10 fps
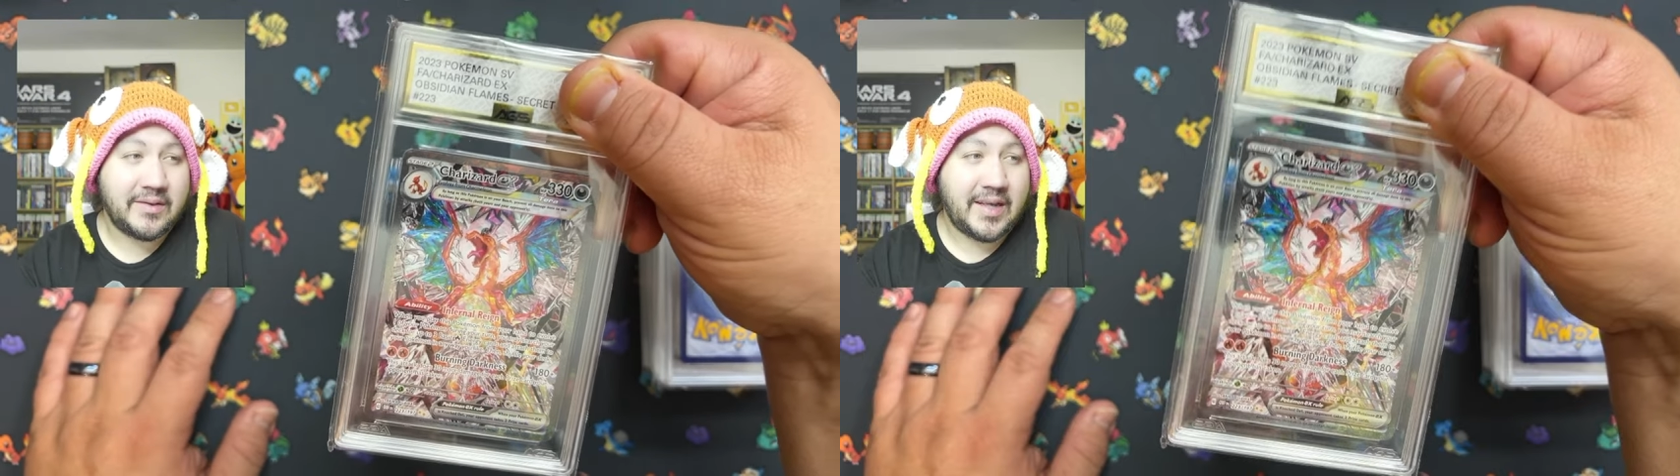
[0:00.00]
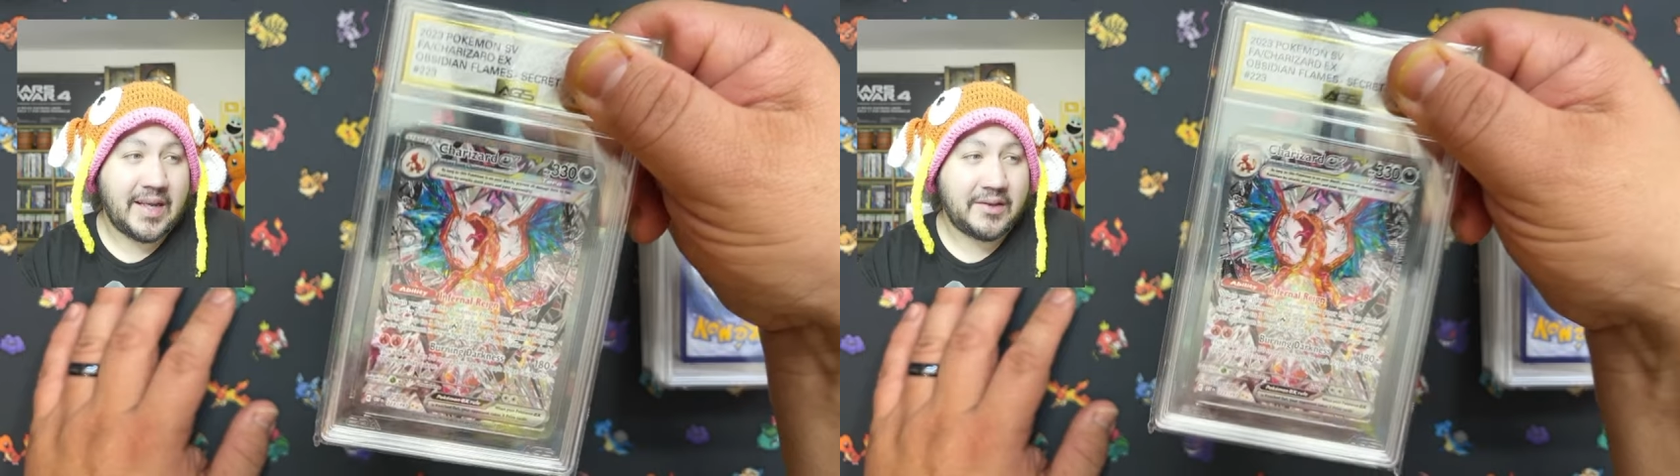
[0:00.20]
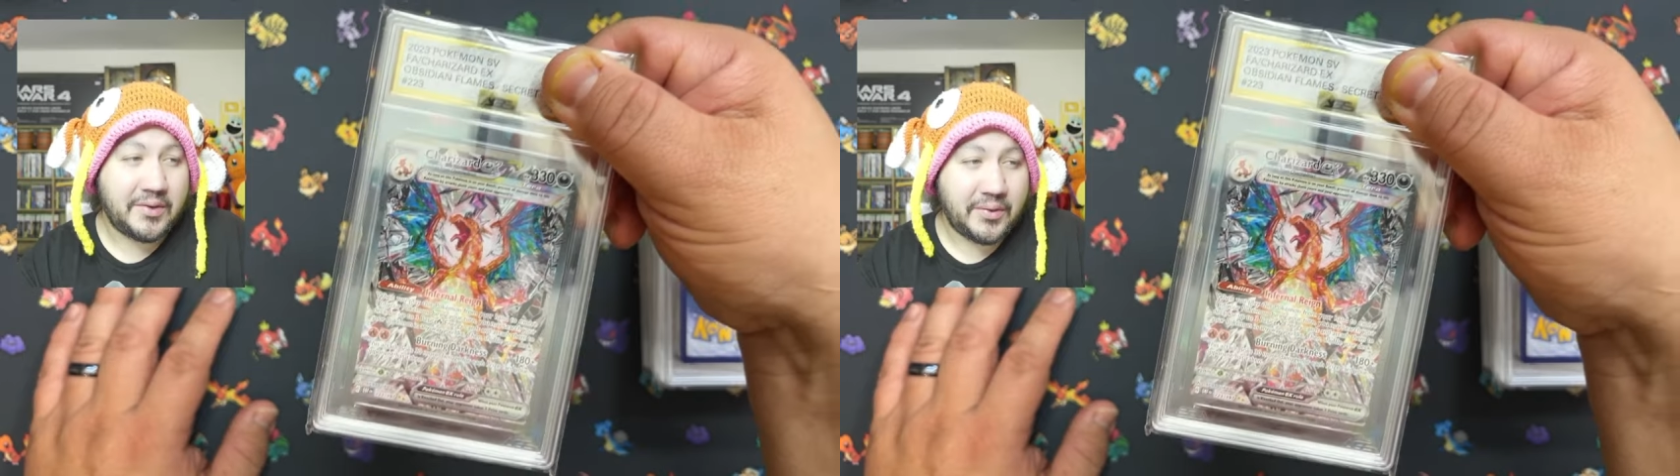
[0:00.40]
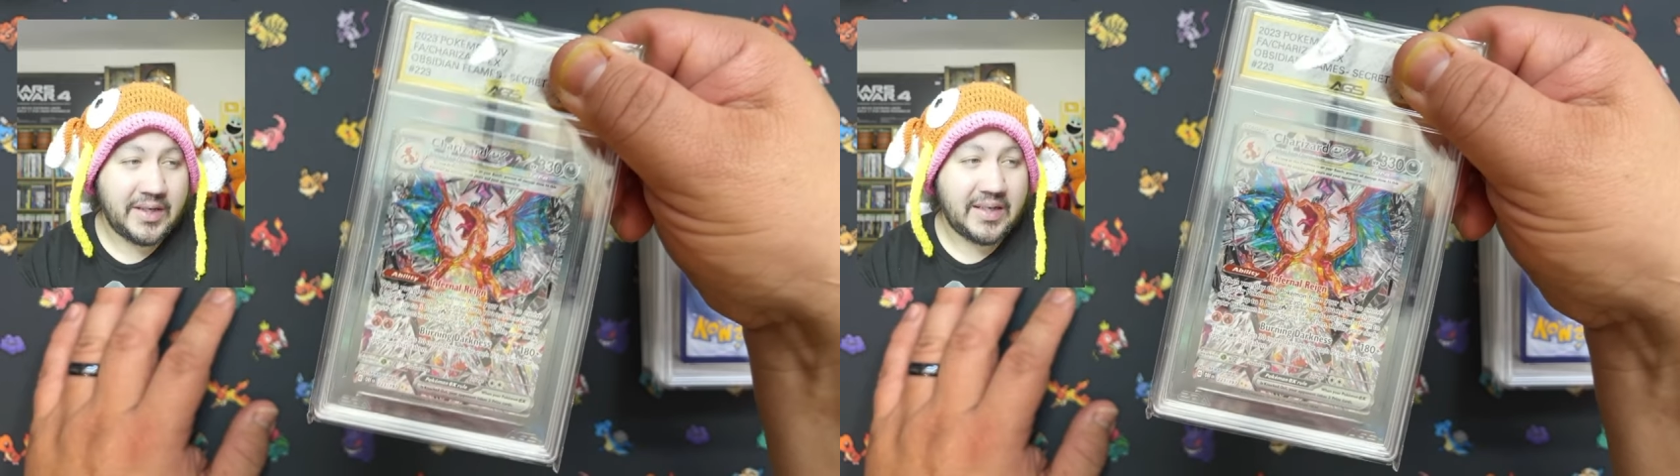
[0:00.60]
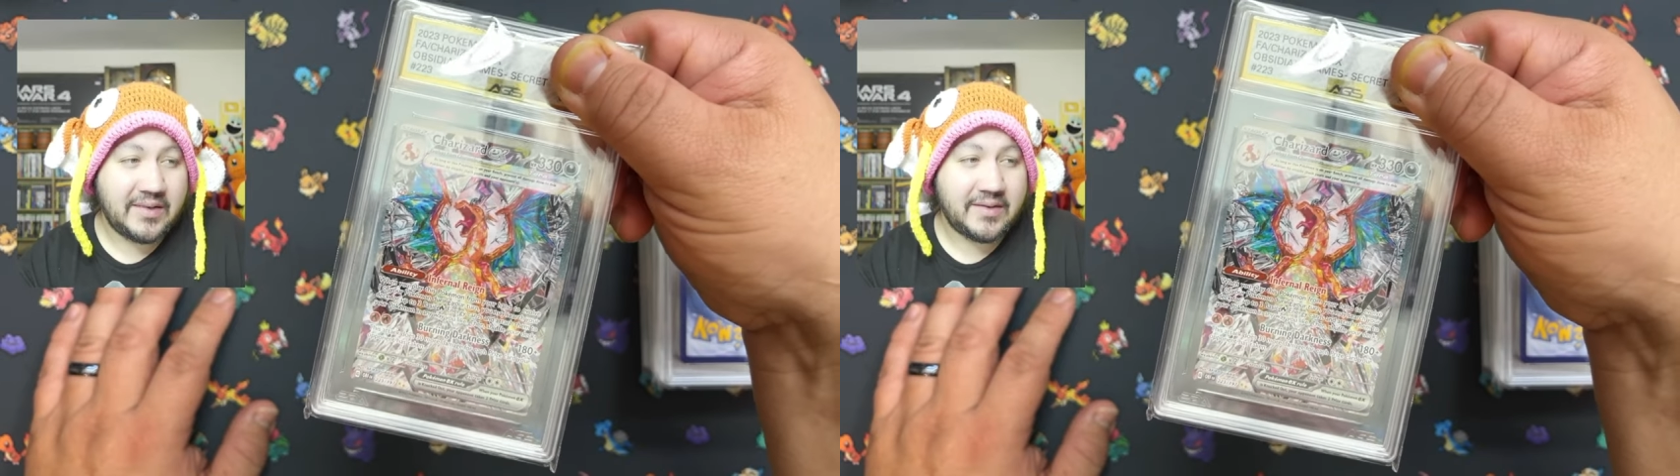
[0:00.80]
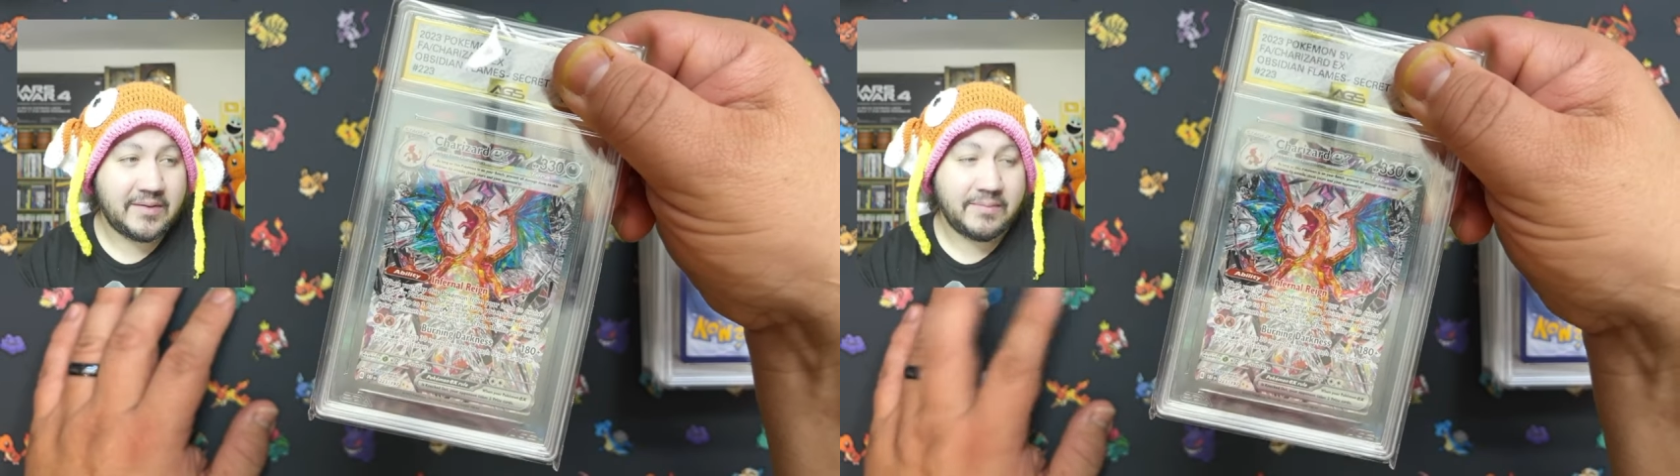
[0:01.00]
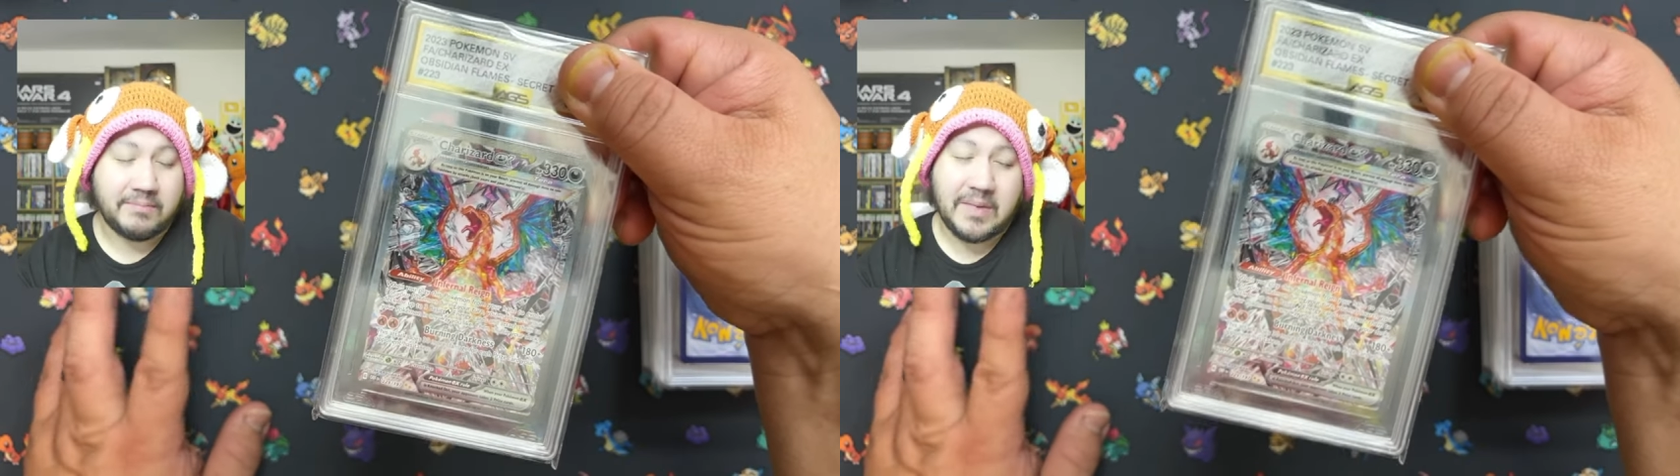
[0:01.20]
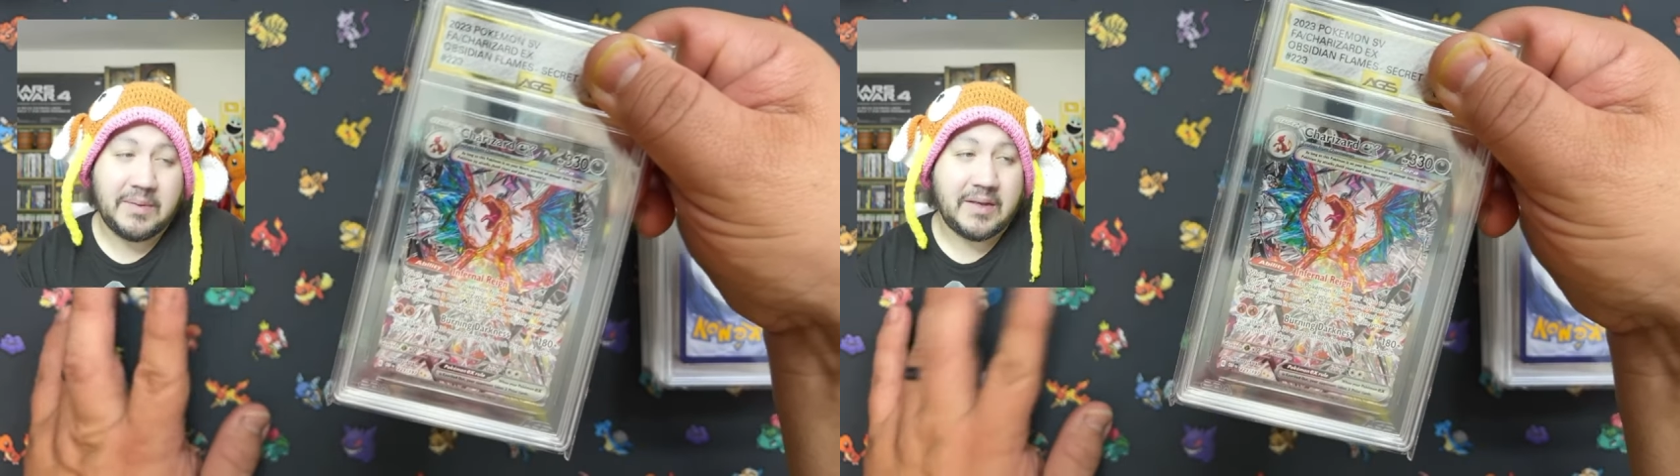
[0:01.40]
I got two of these.
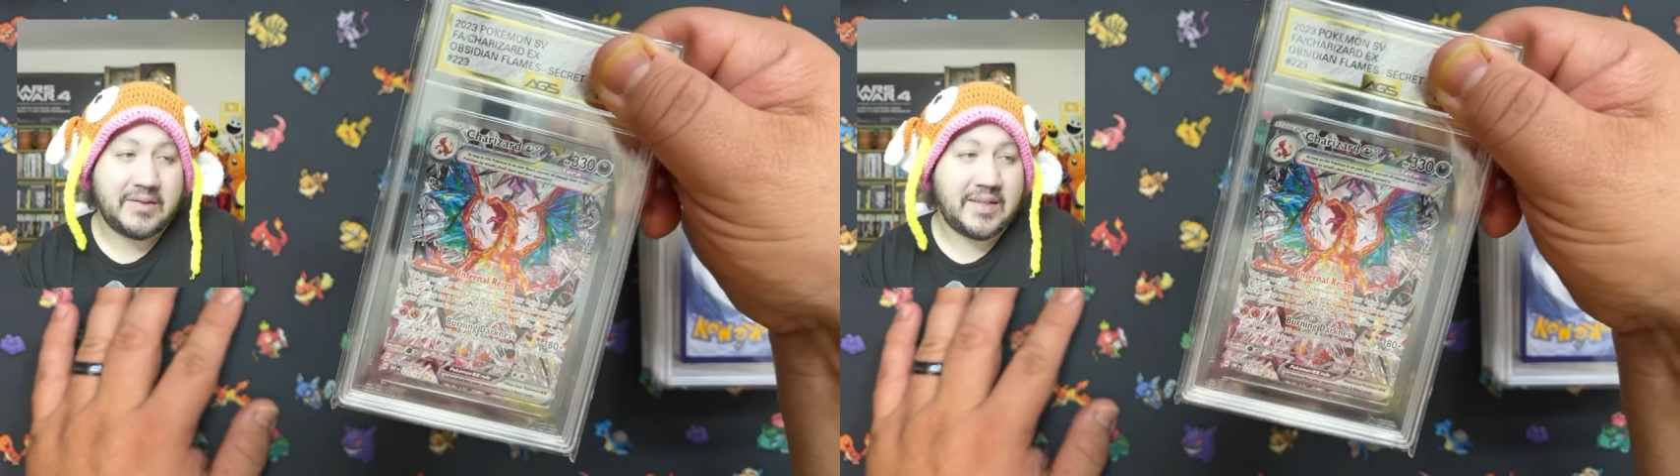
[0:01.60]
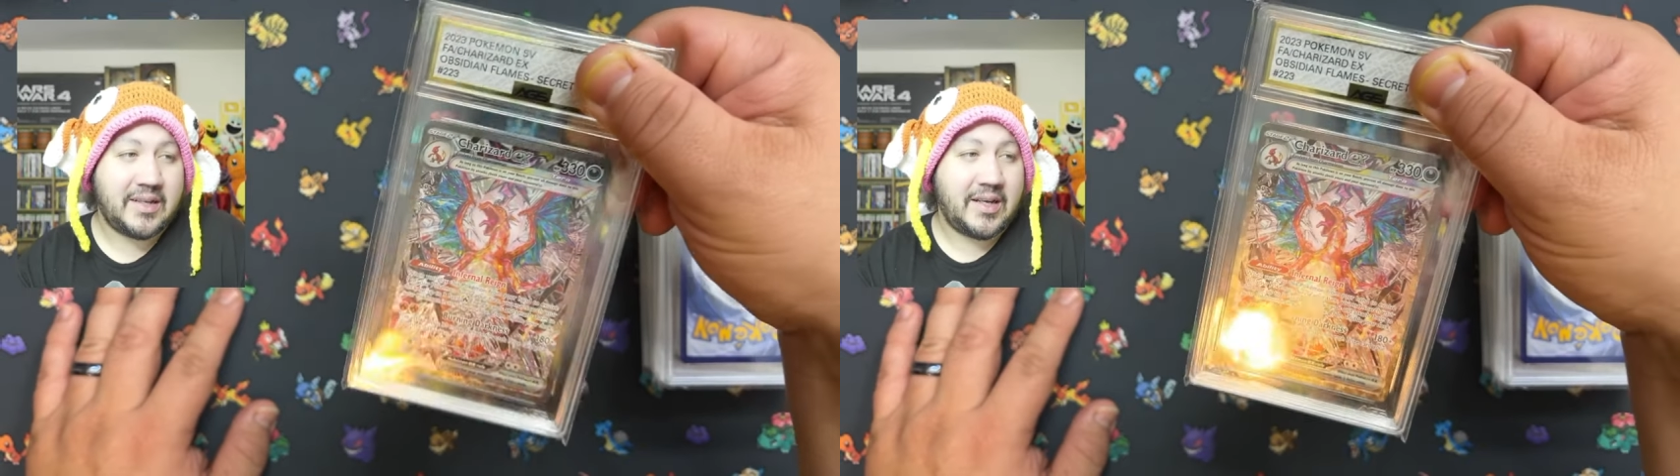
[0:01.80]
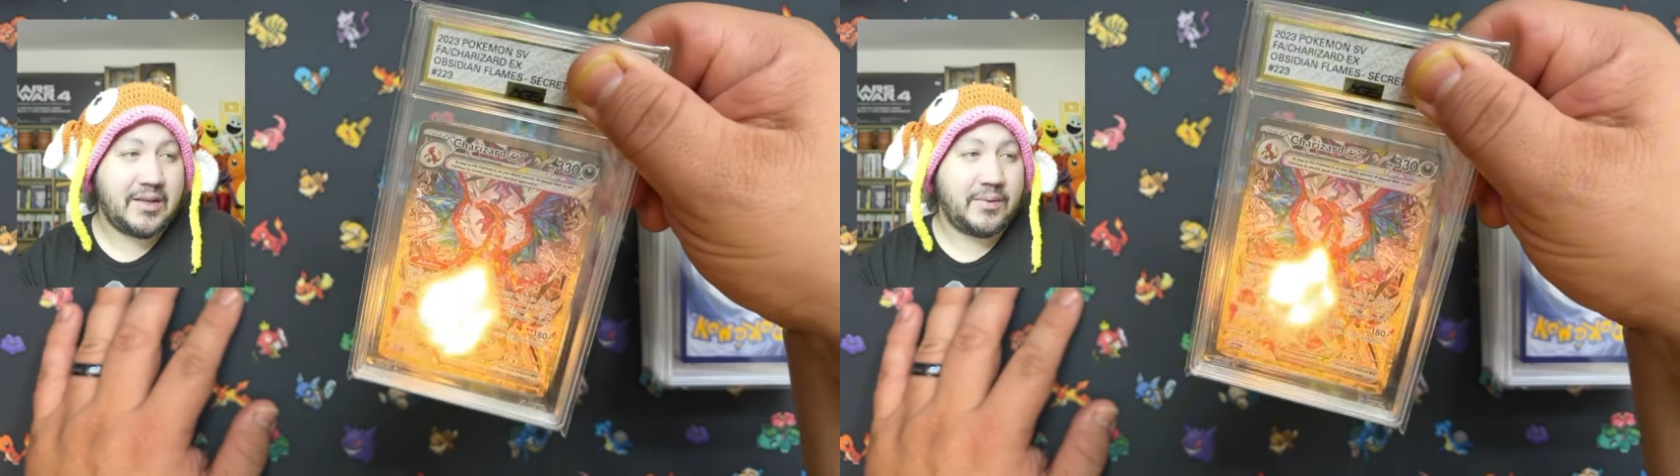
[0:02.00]
Maybe I'll send the other